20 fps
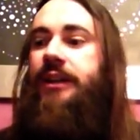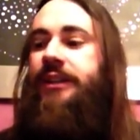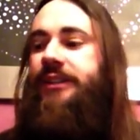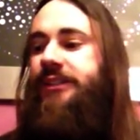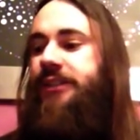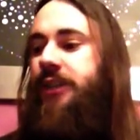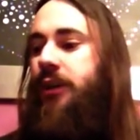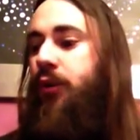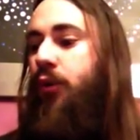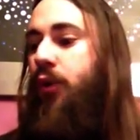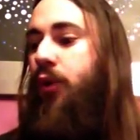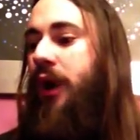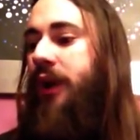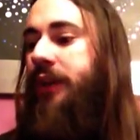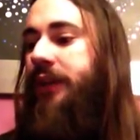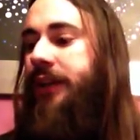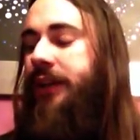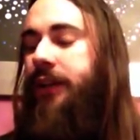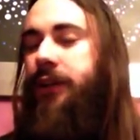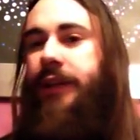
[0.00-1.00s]
So,
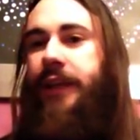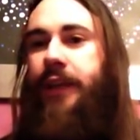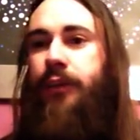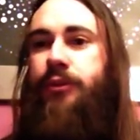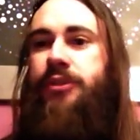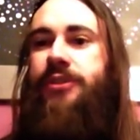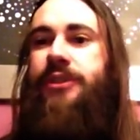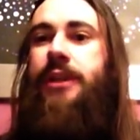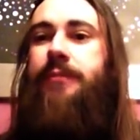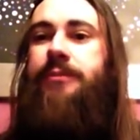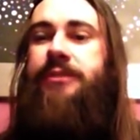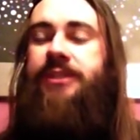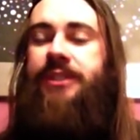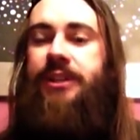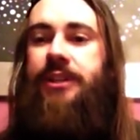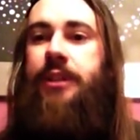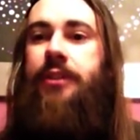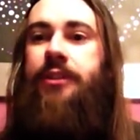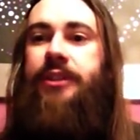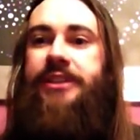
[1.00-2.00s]
another language that I'm
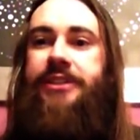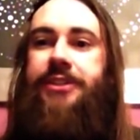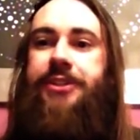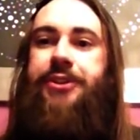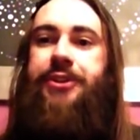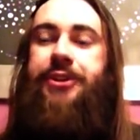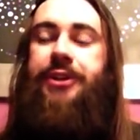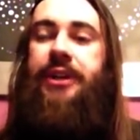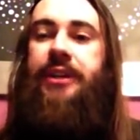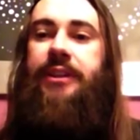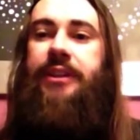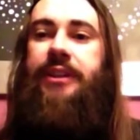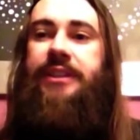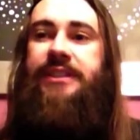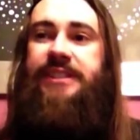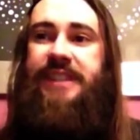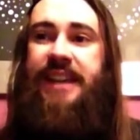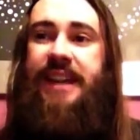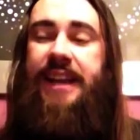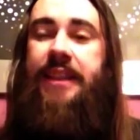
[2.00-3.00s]
studying this year, and
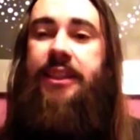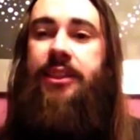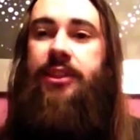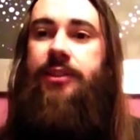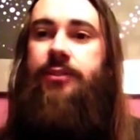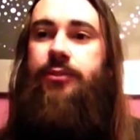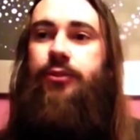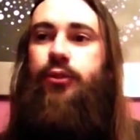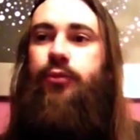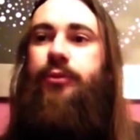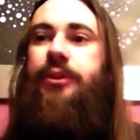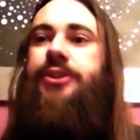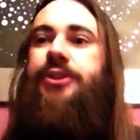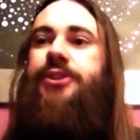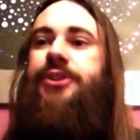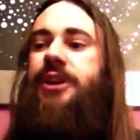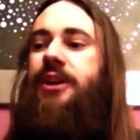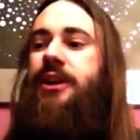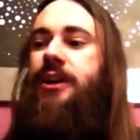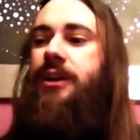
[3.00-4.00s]
that I intend to
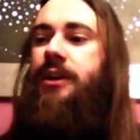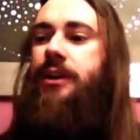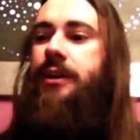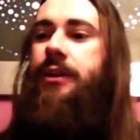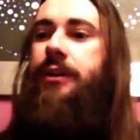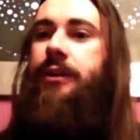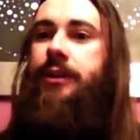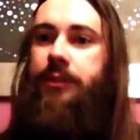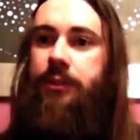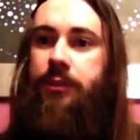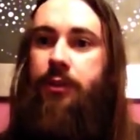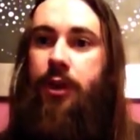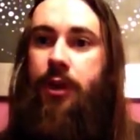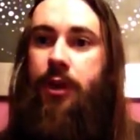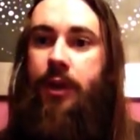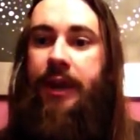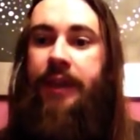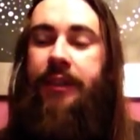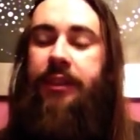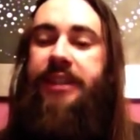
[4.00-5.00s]
reach
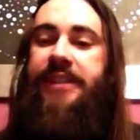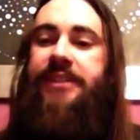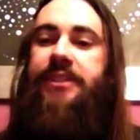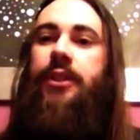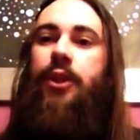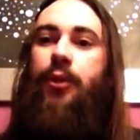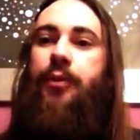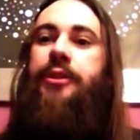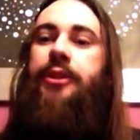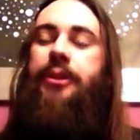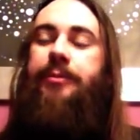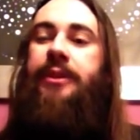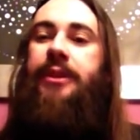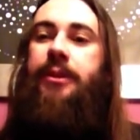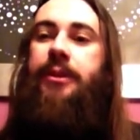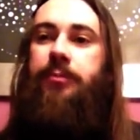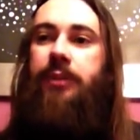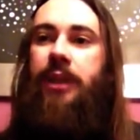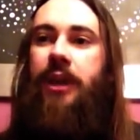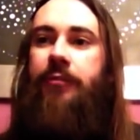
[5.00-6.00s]
at least a low
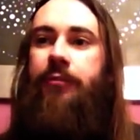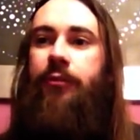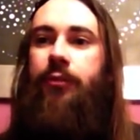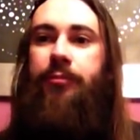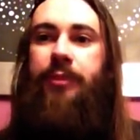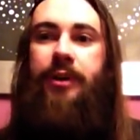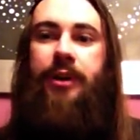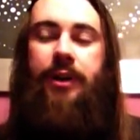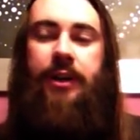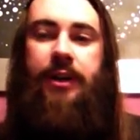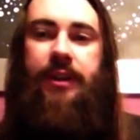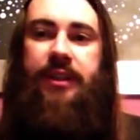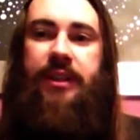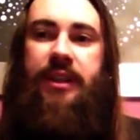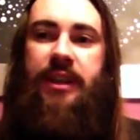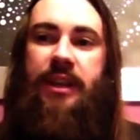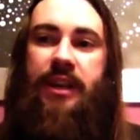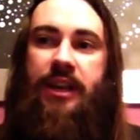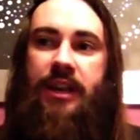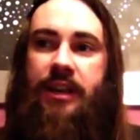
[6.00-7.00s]
intermediate level, but